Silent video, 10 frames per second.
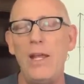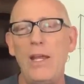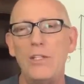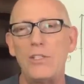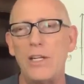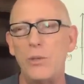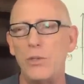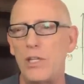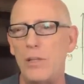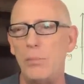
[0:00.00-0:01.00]
is that it
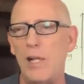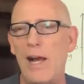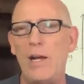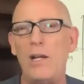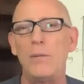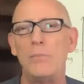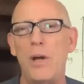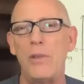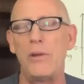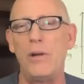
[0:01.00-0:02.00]
was a black
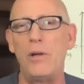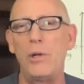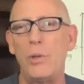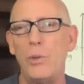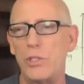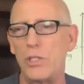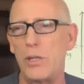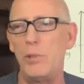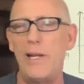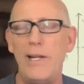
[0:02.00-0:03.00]
mother who was
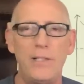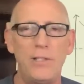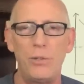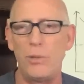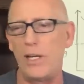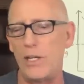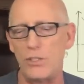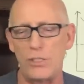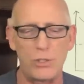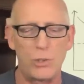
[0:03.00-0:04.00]
complaining to I guess
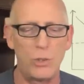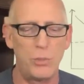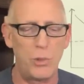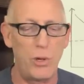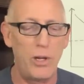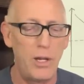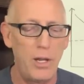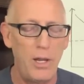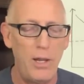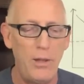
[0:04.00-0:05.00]
the school board
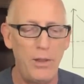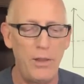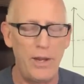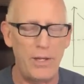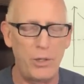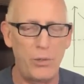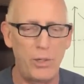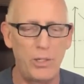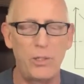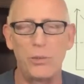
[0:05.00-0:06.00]
that
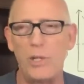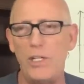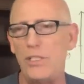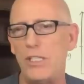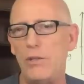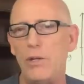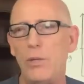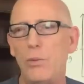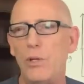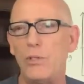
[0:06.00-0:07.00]
critical race theory
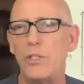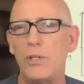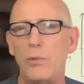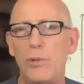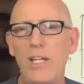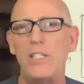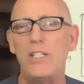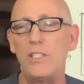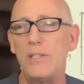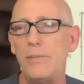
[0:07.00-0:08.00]
was
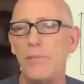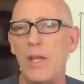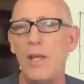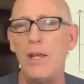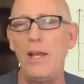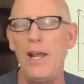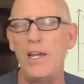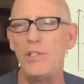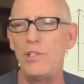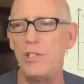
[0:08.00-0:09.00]
racist,
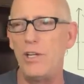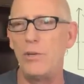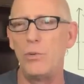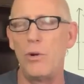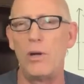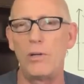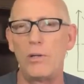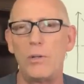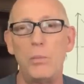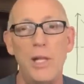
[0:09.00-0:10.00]
and she didn't want
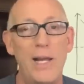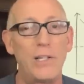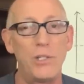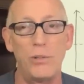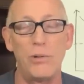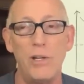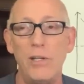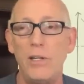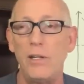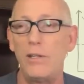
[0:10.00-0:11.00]
her black children
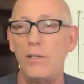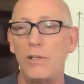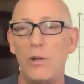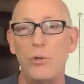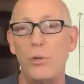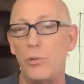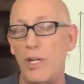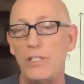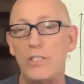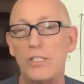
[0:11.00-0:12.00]
to go to a
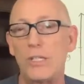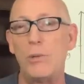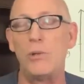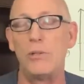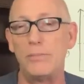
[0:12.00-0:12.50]
racist school.